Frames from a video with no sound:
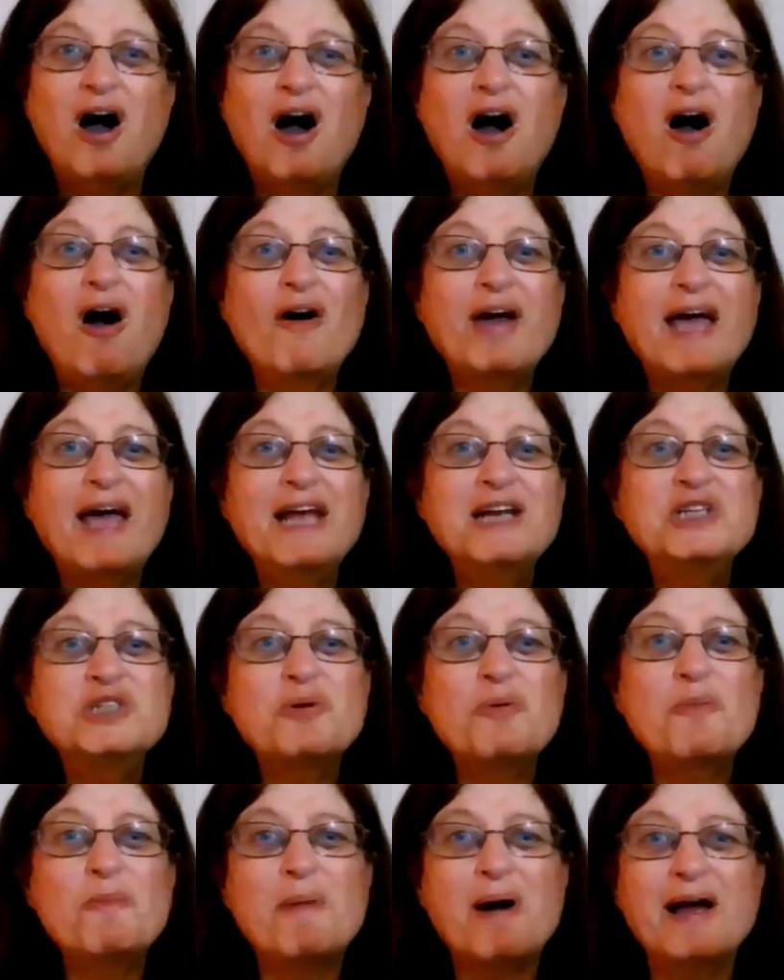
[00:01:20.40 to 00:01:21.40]

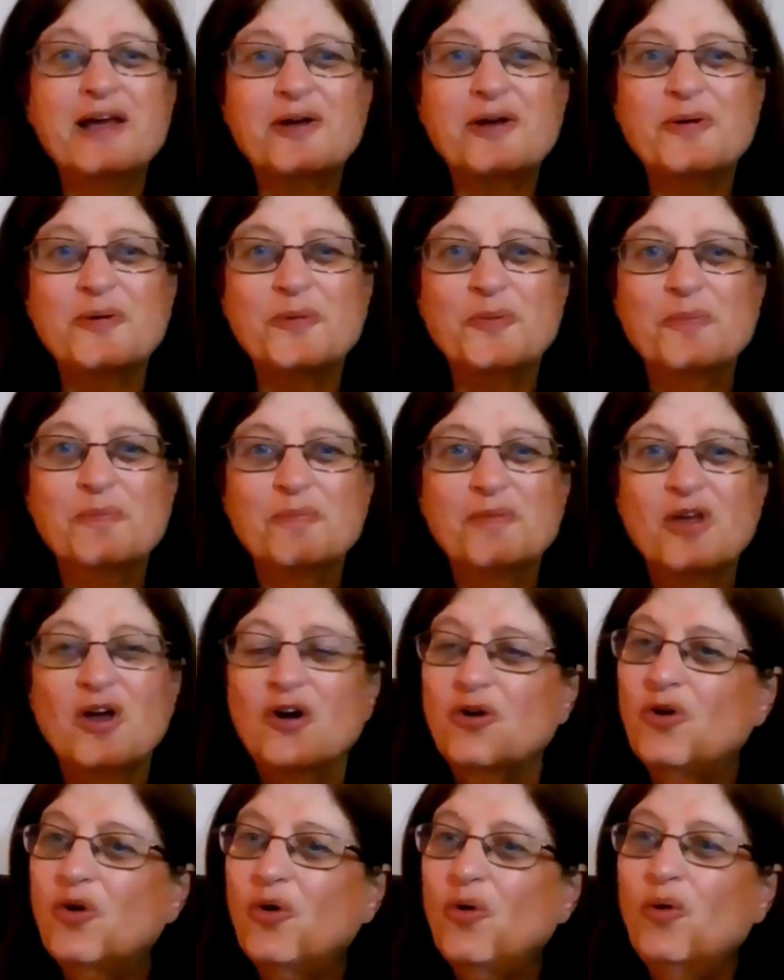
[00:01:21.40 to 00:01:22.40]
Archangel Michael,
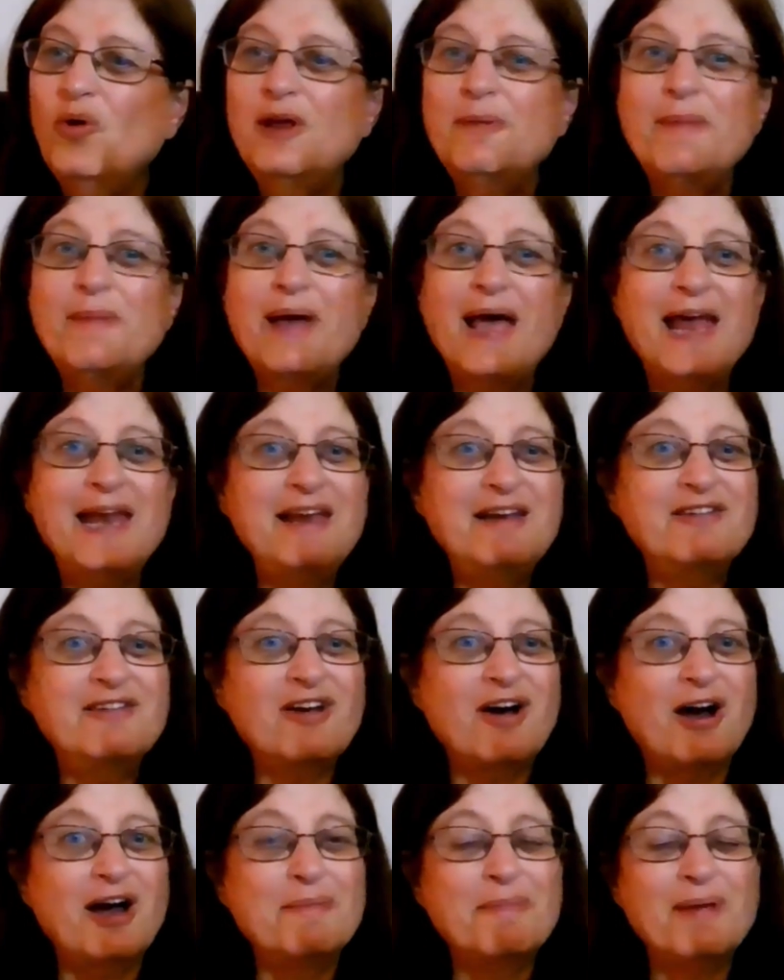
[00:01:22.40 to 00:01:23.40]
call him
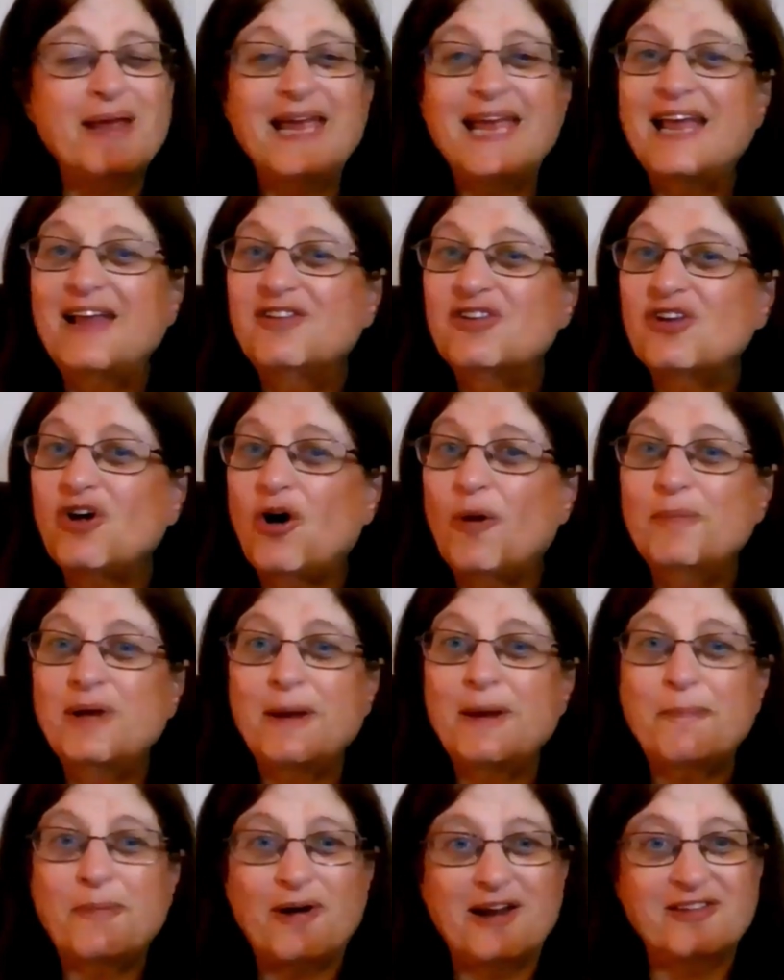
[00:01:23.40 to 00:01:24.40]
anytime. He is
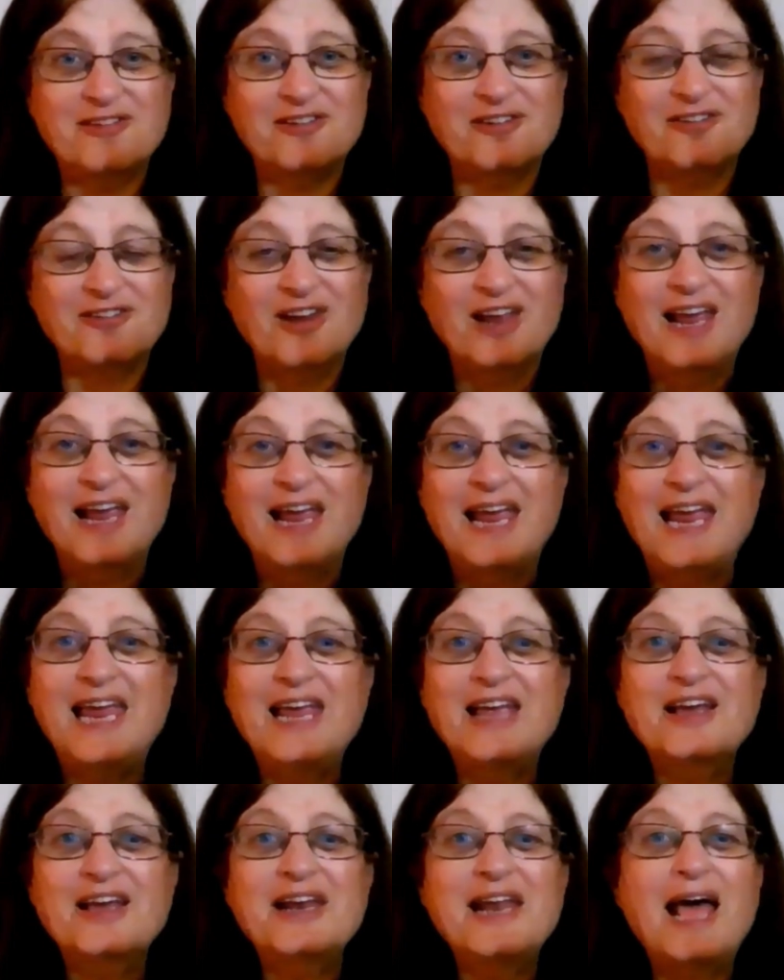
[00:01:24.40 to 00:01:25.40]
omnipresent.
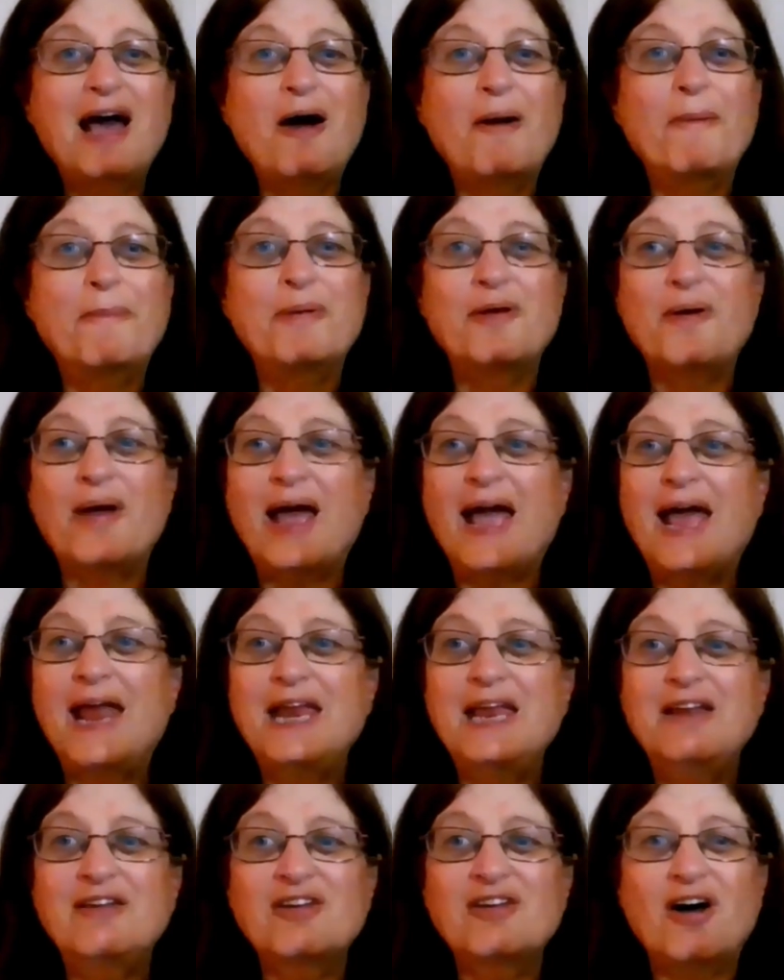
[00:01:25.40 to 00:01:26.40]
He can help you
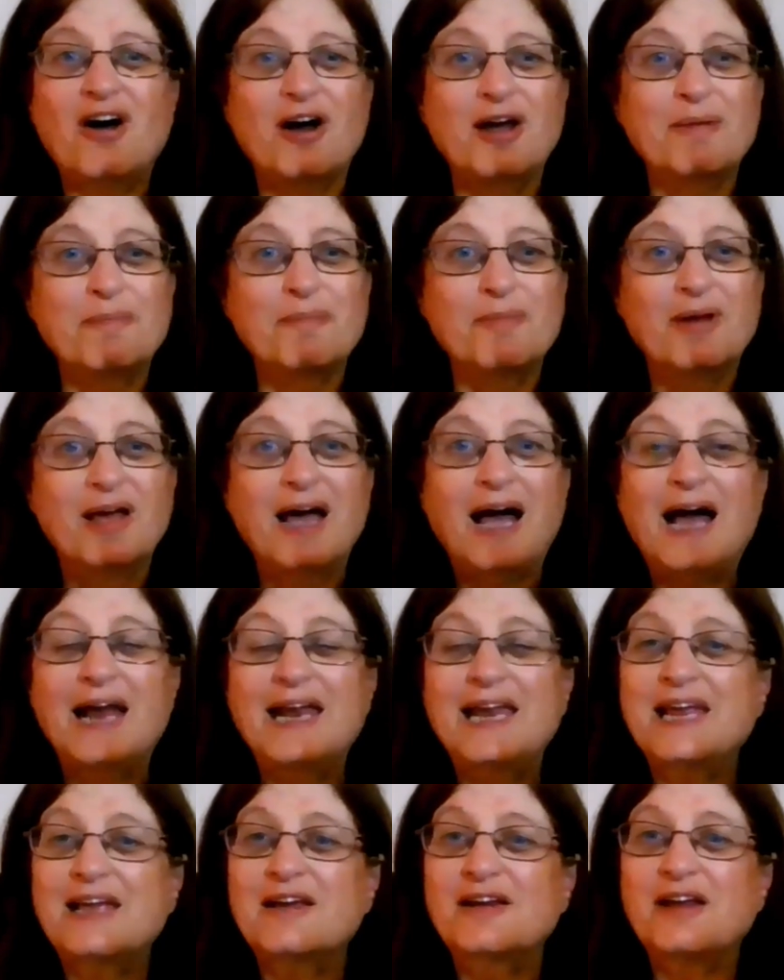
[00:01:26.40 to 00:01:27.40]
anytime,
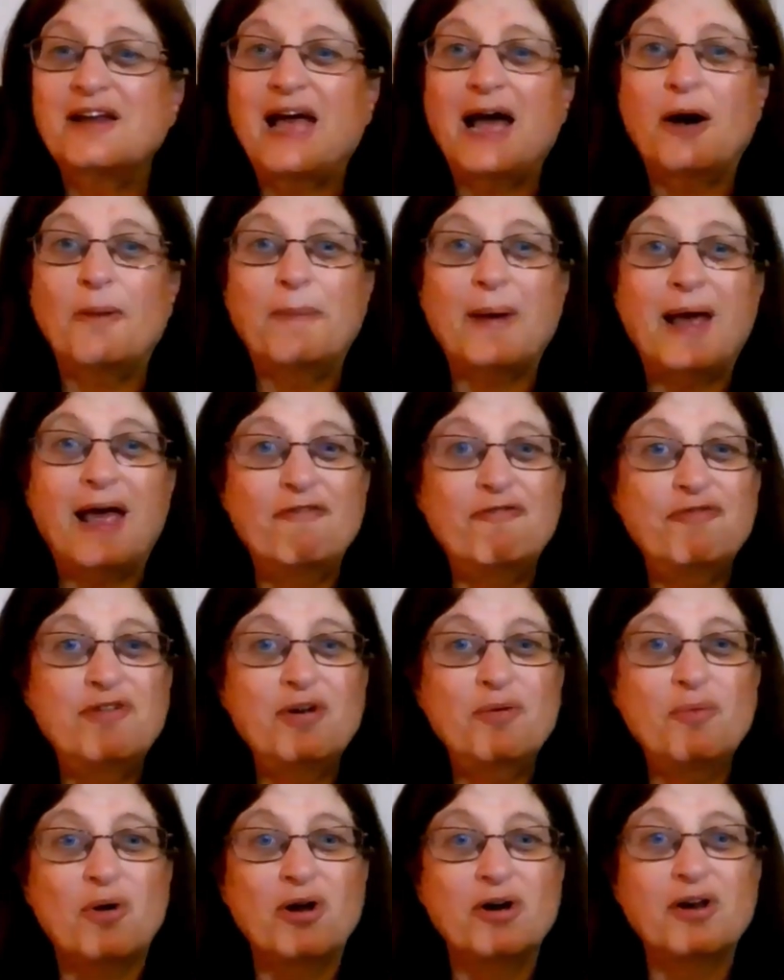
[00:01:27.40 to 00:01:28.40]
and he can help
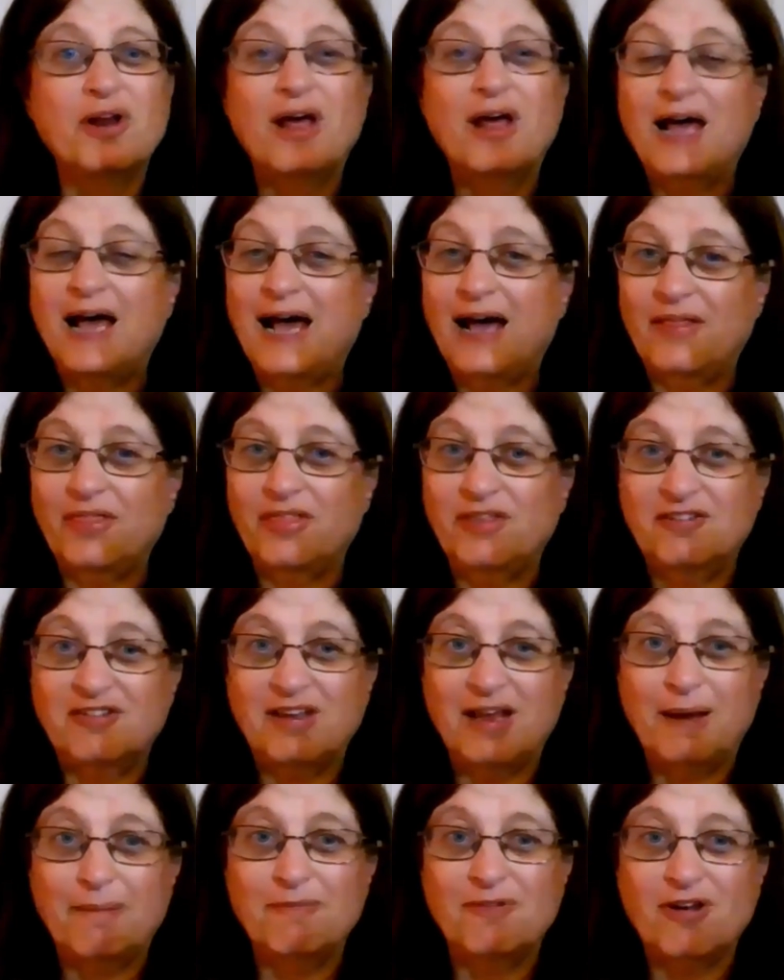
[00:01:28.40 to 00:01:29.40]
everyone at the
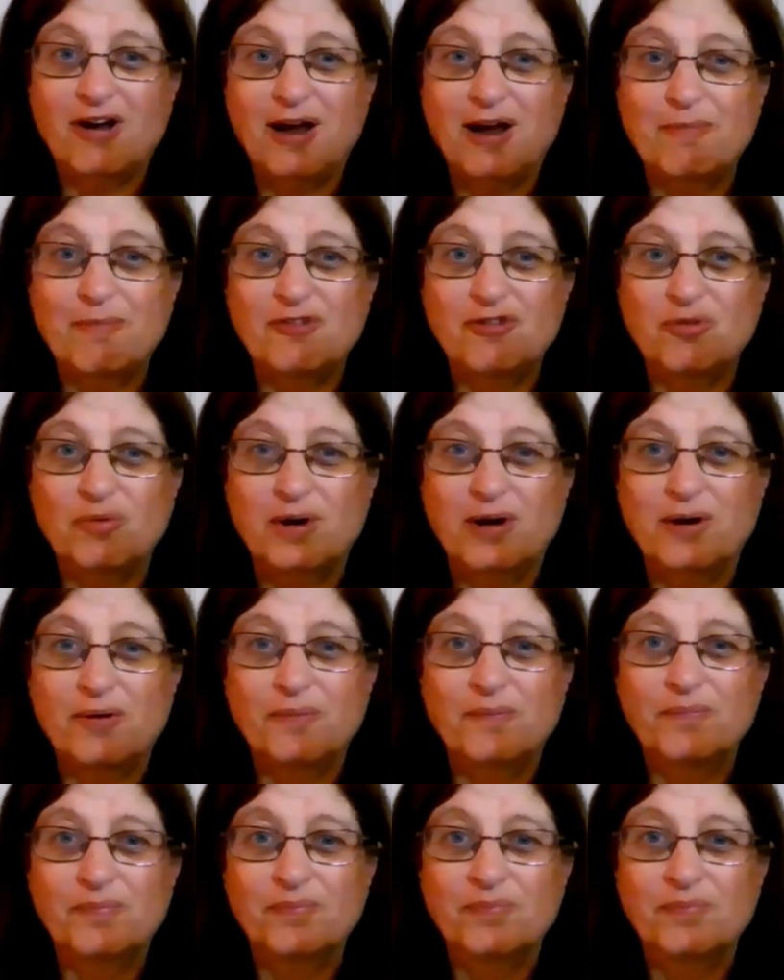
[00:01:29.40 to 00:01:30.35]
same time as well.